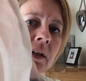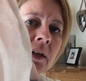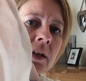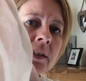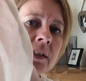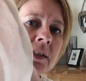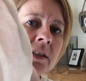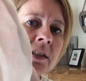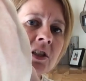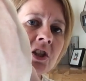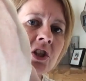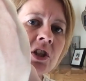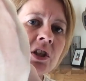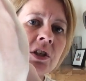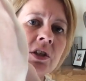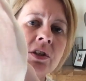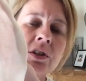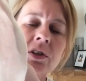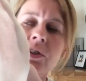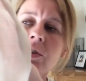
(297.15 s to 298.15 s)
I stitched
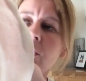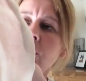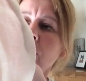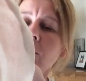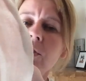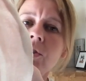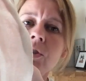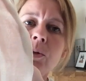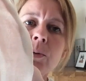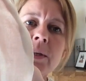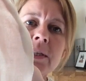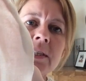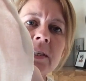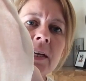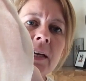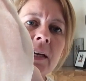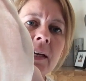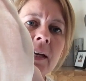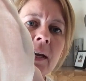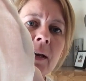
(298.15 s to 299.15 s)
hers on
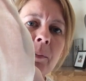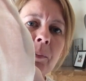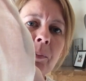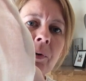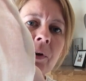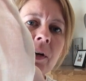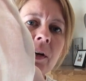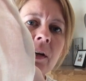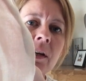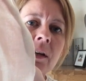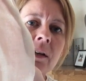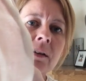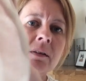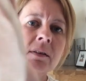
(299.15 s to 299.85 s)
28 count Brittany